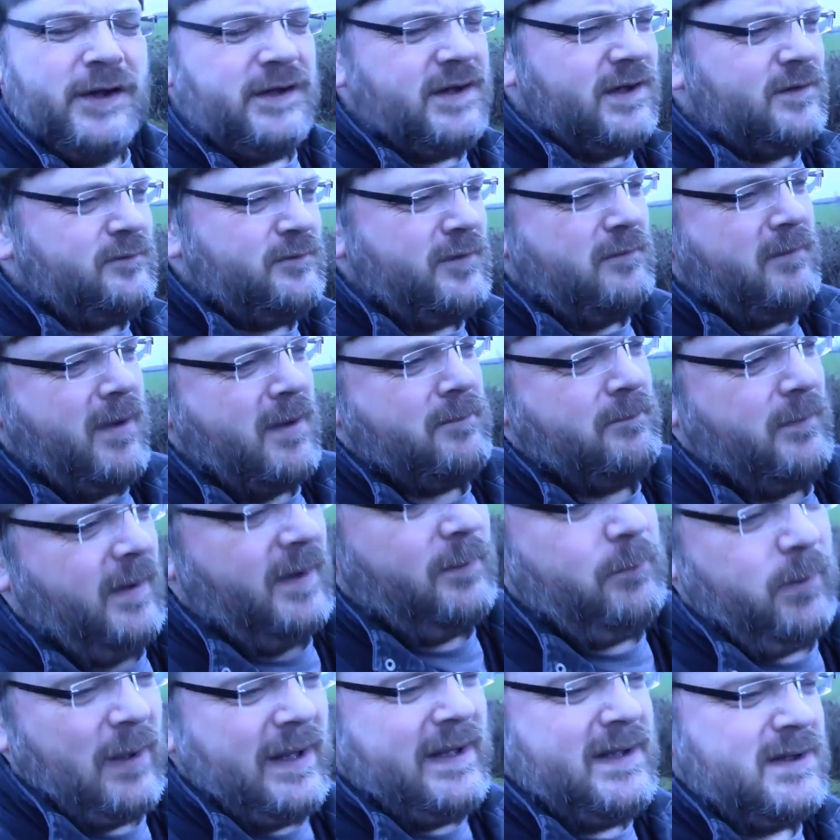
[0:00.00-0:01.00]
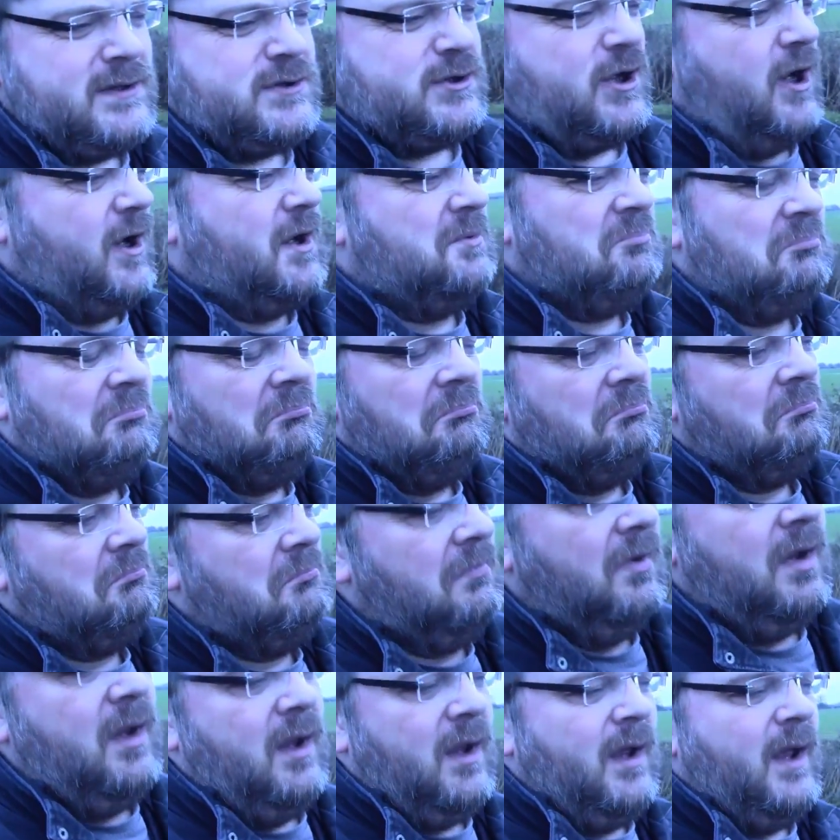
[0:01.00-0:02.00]
can remember playing John,
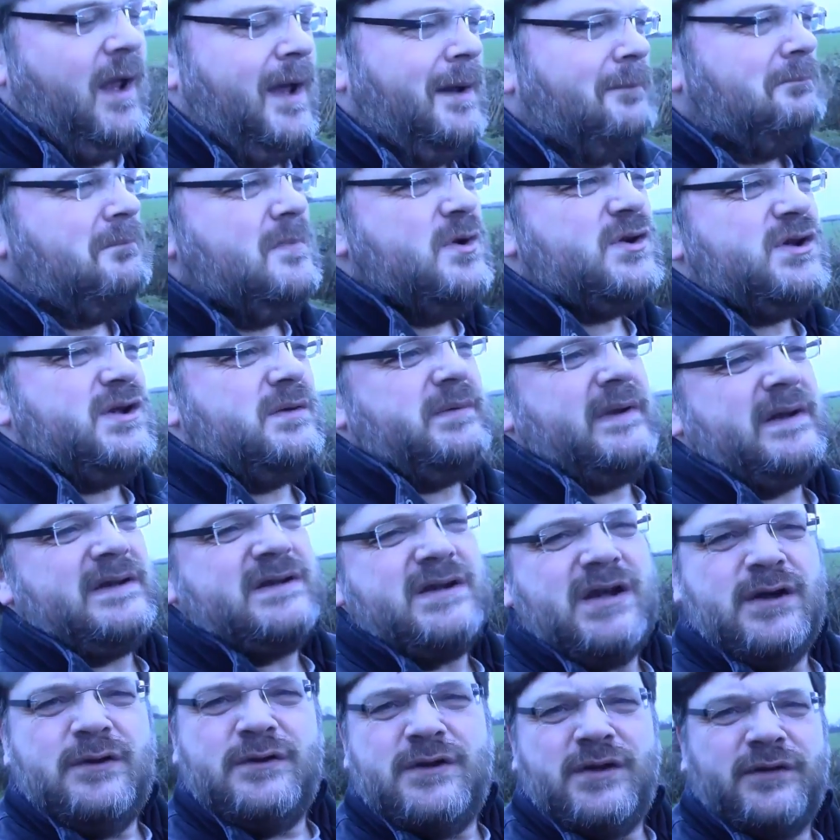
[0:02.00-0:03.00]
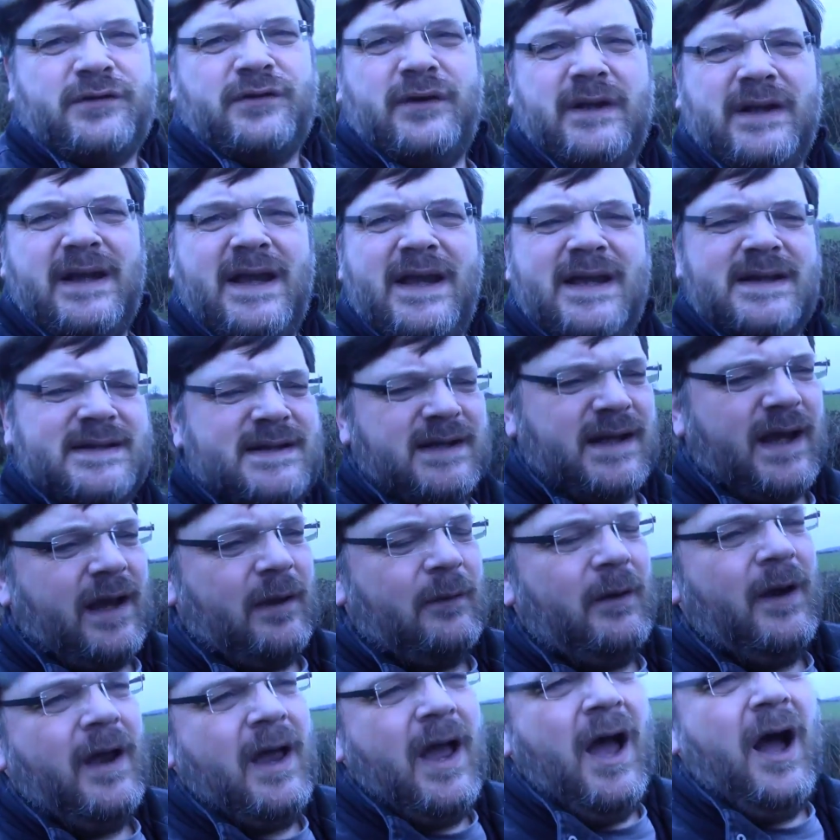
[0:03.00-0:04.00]
must have been 2 to 3 years ago.
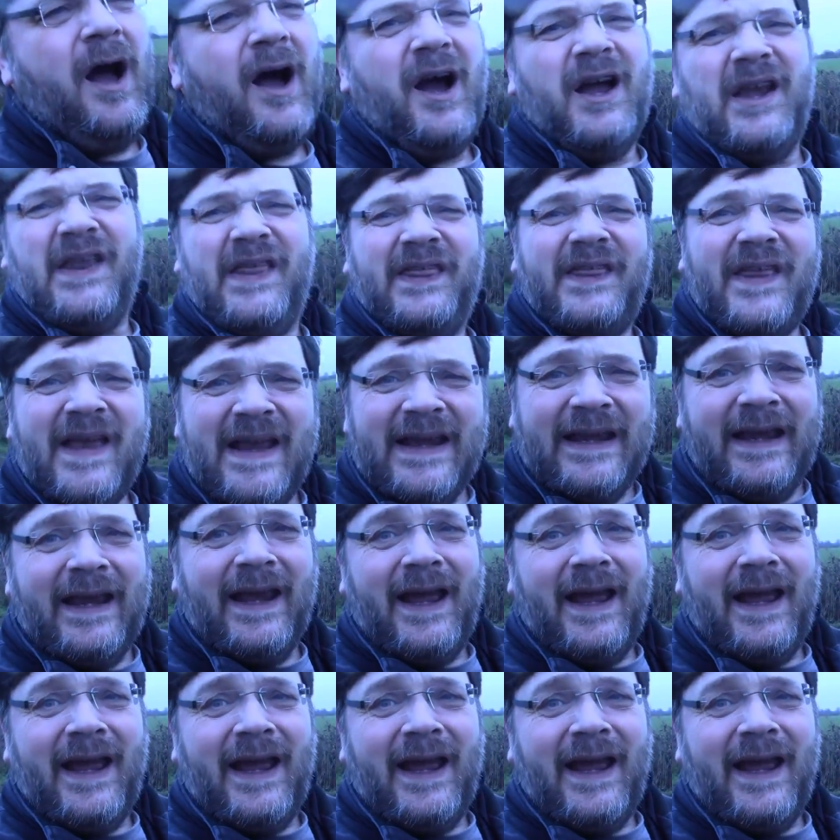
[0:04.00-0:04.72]
I think,